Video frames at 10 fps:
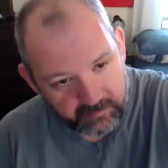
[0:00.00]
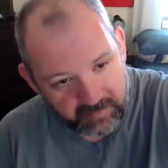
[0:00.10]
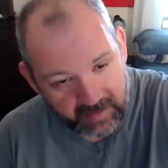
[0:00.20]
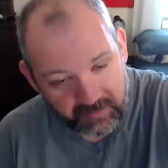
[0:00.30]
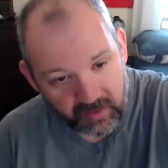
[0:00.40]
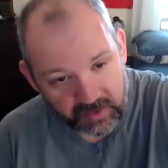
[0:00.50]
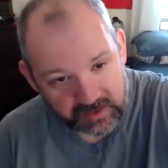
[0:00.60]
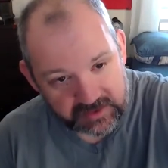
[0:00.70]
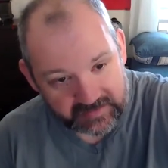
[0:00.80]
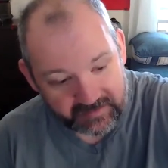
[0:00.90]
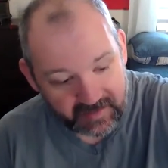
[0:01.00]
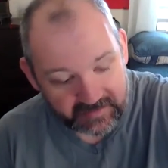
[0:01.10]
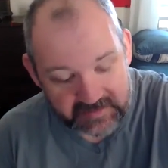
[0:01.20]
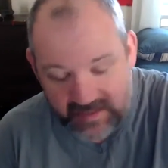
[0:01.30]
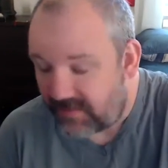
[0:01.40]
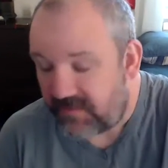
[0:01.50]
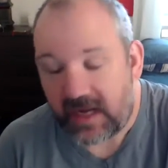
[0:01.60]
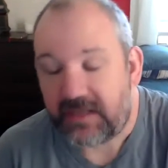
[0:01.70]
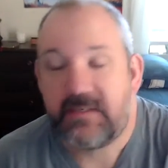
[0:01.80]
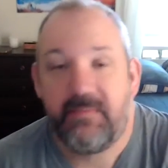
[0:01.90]
popcorn Jelly Bellies. I am
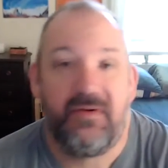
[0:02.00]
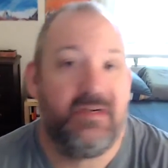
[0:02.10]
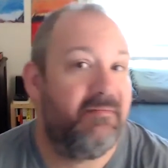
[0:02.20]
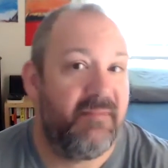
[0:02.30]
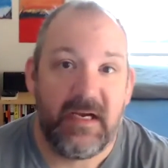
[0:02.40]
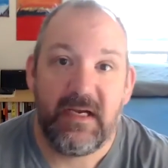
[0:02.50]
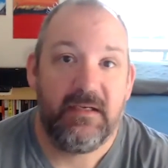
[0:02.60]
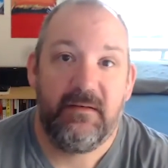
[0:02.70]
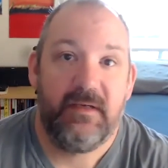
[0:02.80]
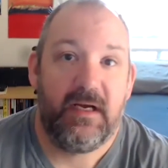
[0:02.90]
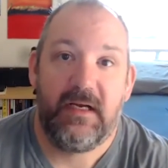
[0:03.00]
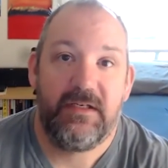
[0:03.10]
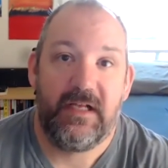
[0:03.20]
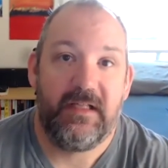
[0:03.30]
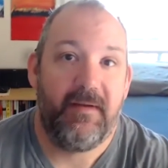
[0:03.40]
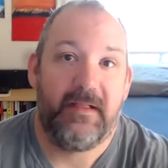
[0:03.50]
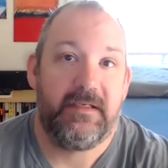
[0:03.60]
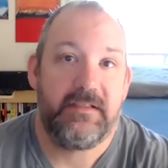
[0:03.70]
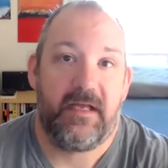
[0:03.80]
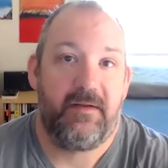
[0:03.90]
not supported by Jelly Belly.
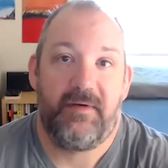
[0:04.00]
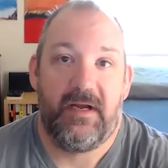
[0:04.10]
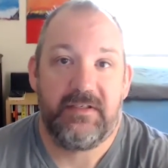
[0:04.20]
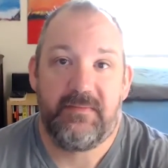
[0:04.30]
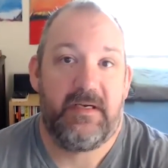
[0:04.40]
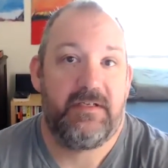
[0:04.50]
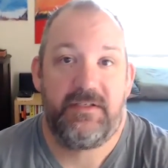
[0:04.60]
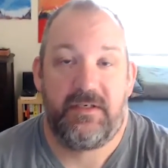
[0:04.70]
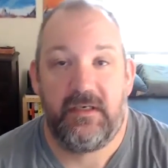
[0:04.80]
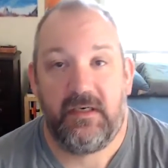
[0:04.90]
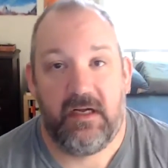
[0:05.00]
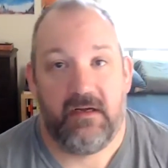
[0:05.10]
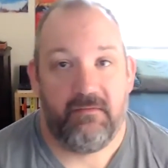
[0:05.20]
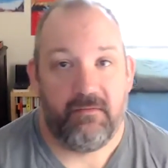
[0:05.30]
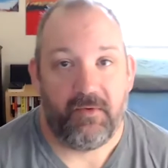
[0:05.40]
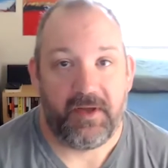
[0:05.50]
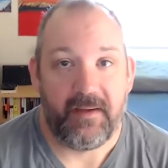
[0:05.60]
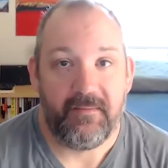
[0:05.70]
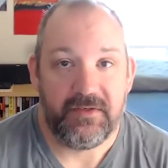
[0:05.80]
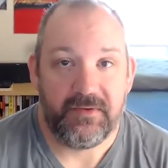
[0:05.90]
Is not a proud sponsor of what
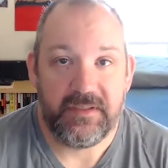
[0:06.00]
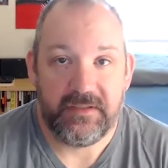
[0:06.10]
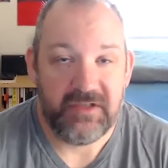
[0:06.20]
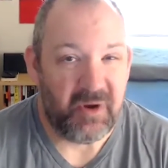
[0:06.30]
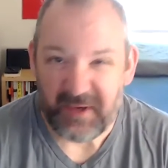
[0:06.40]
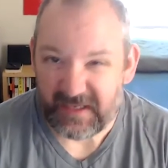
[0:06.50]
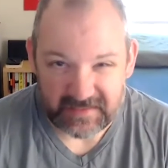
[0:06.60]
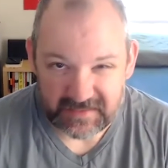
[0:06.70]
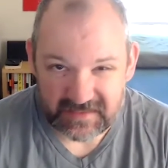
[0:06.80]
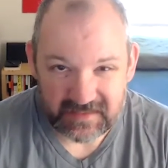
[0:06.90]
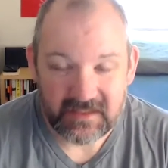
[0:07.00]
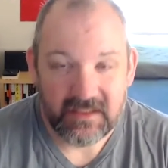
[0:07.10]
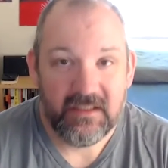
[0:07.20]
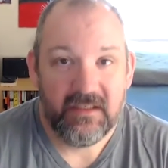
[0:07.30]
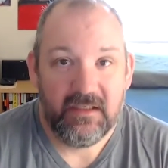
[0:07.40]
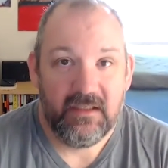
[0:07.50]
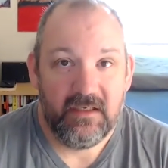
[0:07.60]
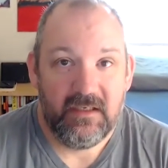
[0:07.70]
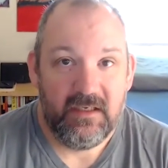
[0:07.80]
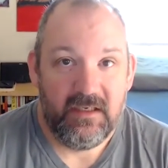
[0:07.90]
I'm doing. No one is.
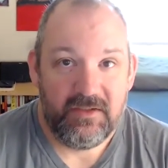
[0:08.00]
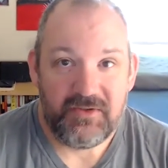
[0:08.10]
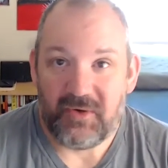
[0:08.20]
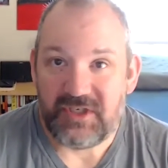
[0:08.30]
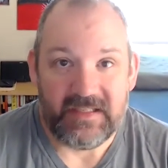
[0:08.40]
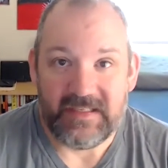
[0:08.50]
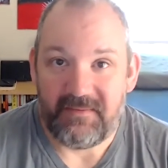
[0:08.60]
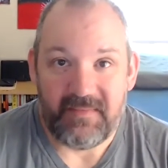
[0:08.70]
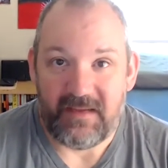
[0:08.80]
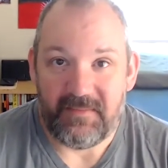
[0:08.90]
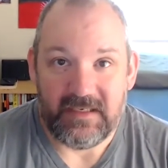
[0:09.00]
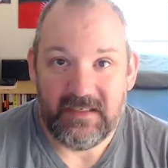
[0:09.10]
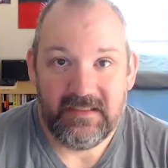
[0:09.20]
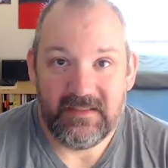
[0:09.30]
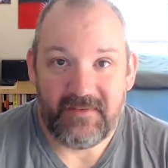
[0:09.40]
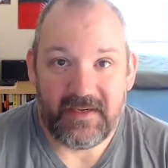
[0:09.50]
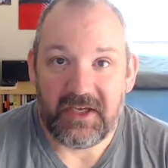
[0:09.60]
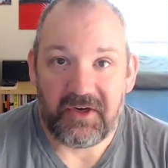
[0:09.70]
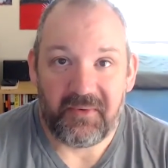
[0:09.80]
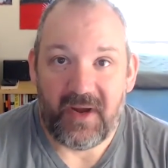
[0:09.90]
George Eliot, maybe if I
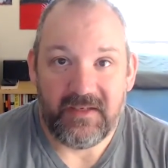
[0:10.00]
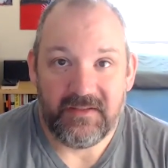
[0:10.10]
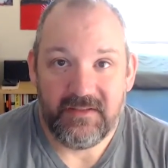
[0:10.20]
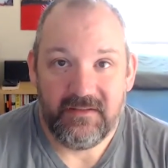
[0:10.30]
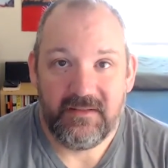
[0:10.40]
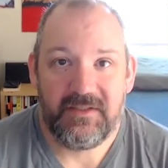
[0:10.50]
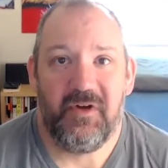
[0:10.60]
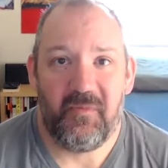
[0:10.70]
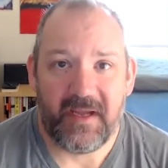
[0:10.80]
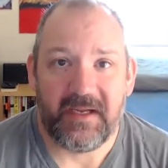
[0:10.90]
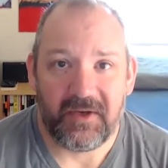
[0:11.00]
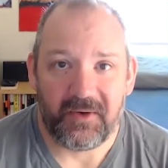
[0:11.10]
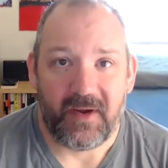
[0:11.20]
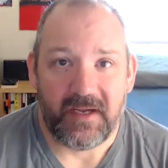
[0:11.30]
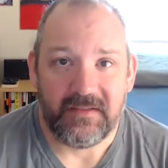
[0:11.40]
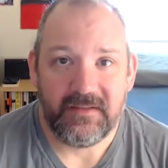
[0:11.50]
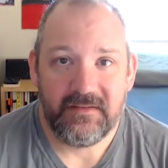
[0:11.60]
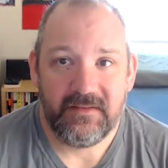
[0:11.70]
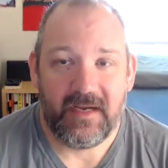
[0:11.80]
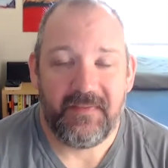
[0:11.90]
get her right. Let's hope I get her right.
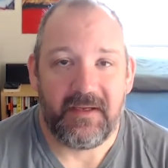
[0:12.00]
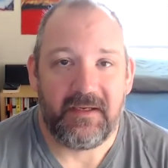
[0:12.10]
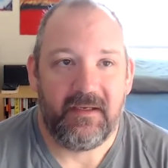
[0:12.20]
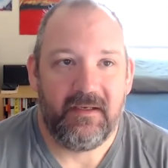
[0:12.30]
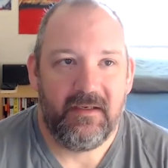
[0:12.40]
I think